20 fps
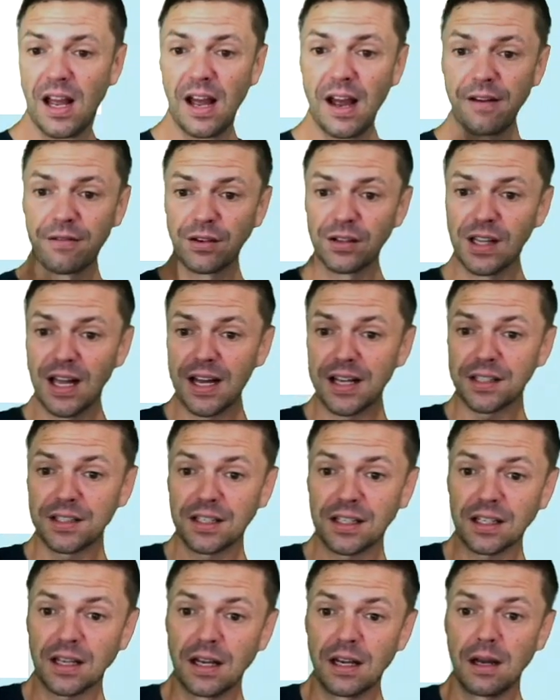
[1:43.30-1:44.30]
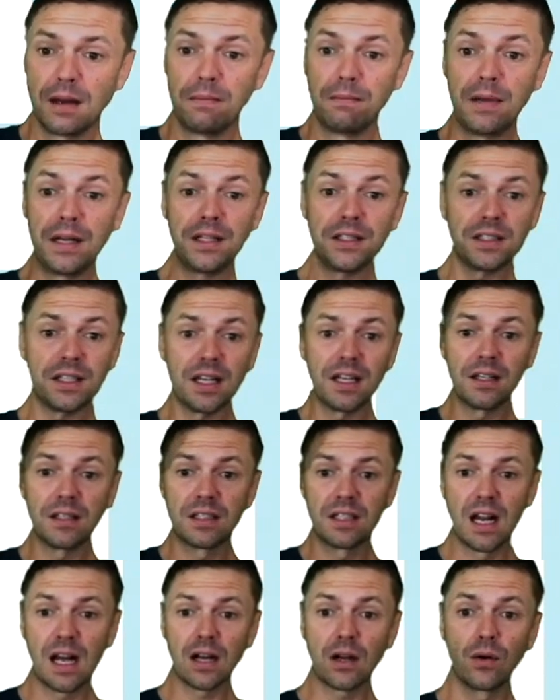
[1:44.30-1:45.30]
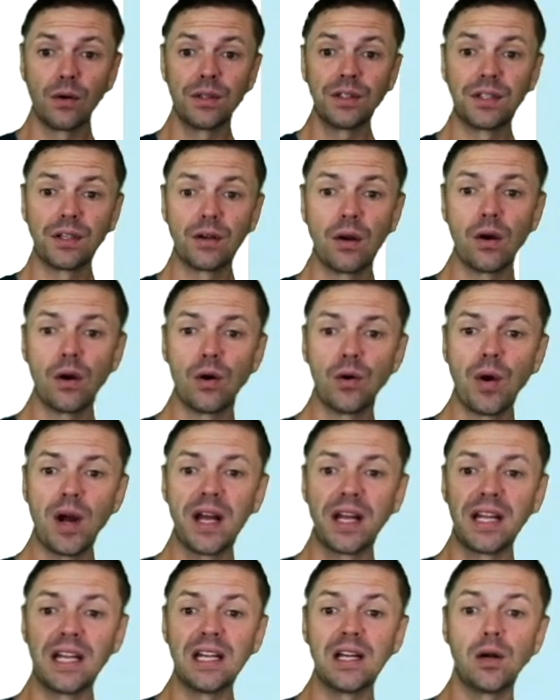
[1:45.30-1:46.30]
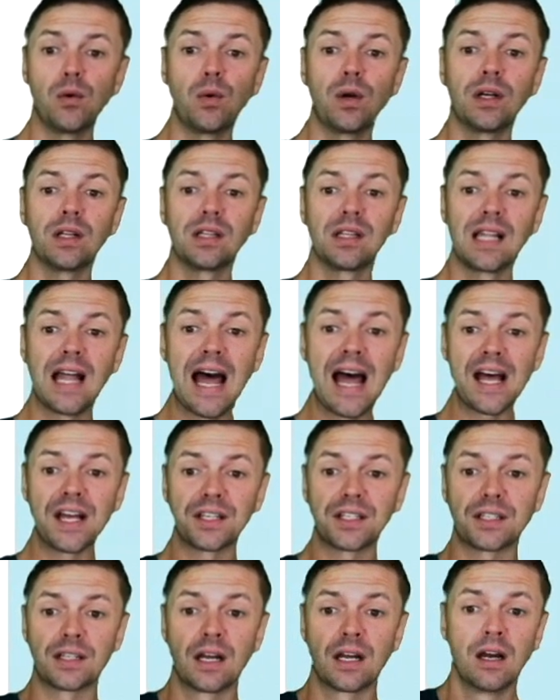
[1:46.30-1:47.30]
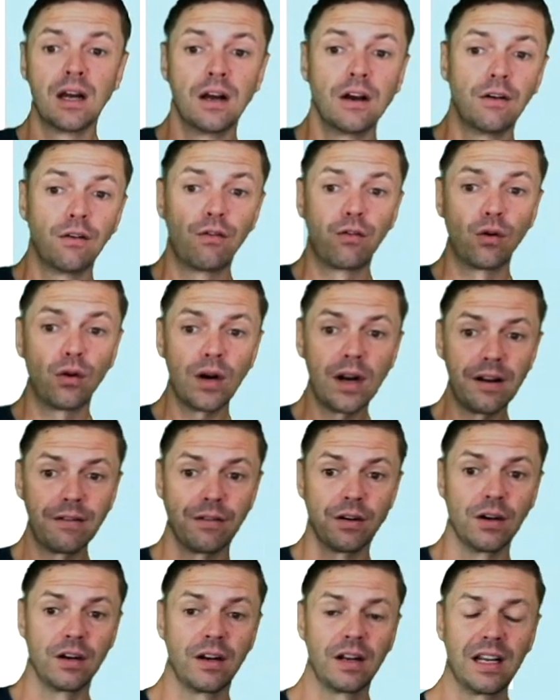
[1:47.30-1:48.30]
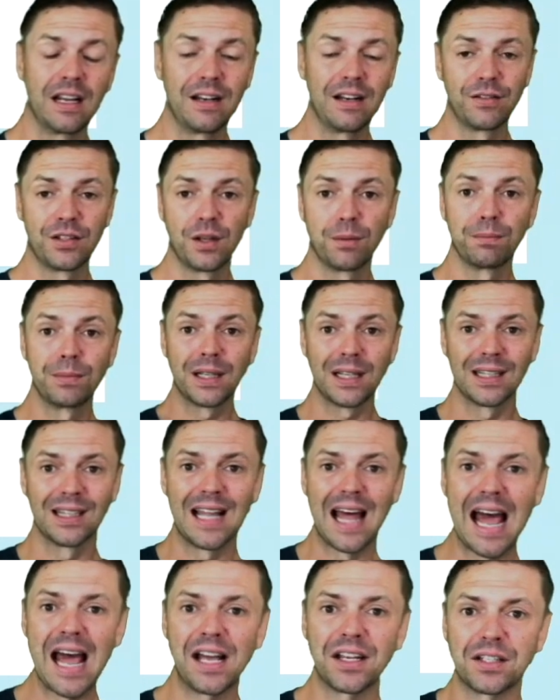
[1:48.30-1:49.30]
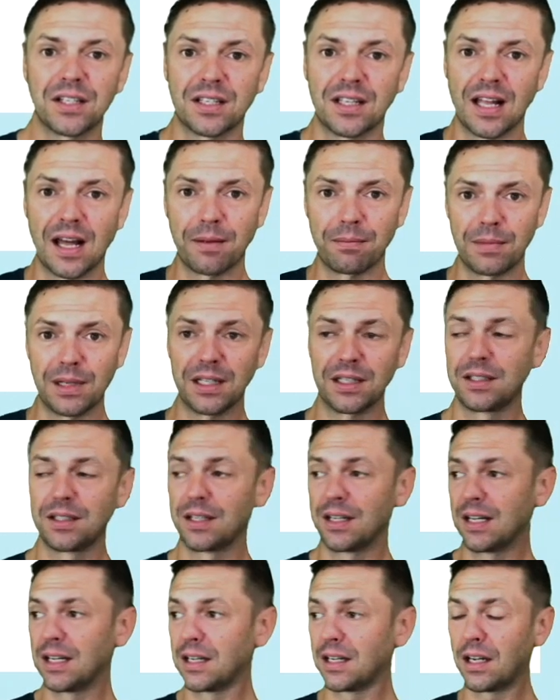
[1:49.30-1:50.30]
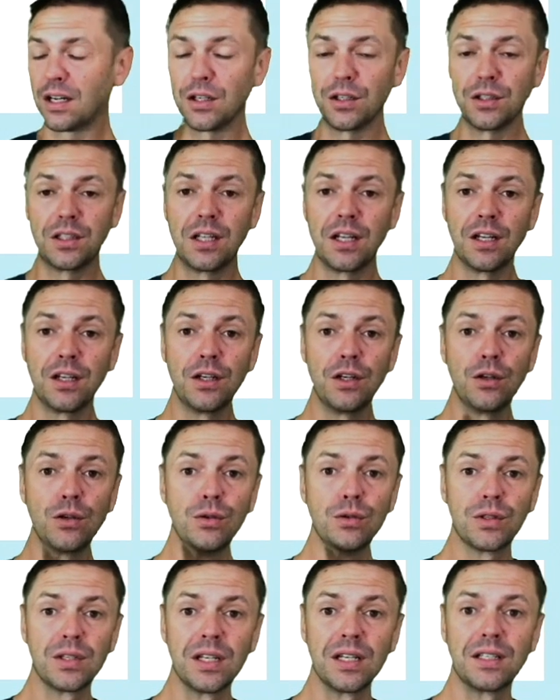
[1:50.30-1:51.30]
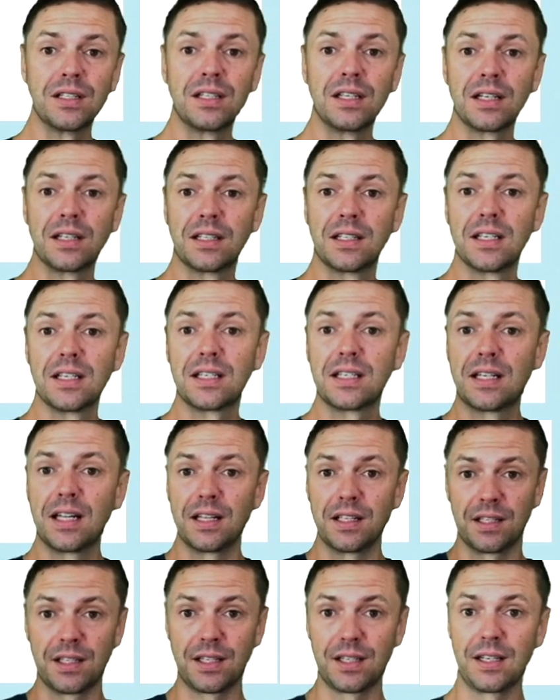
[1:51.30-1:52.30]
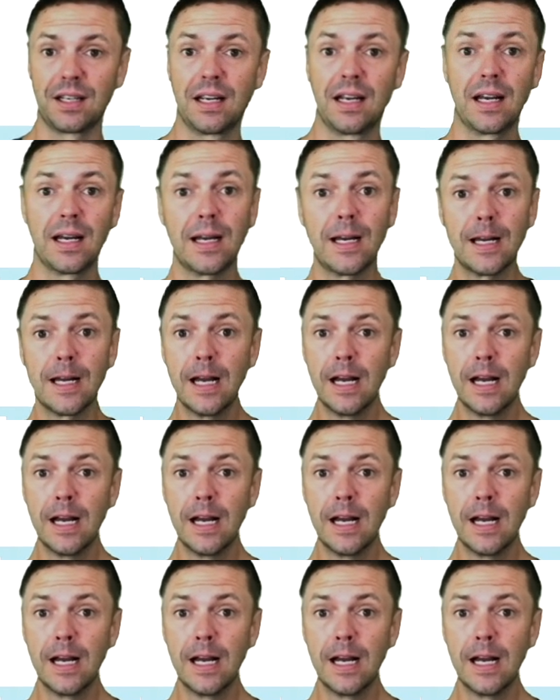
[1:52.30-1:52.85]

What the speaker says: Everlasting means that it's not going to go away. It will last forever. And if something lasts, that means it continues its existence, yeah?